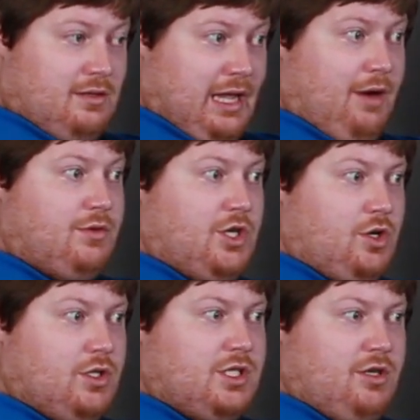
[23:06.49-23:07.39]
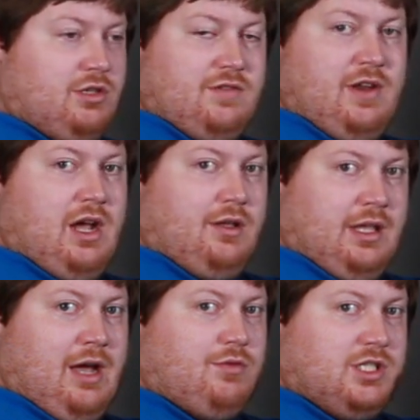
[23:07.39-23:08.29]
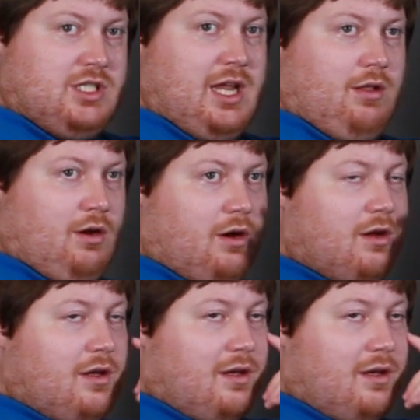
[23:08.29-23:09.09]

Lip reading: that was a good series finale, that was stellar.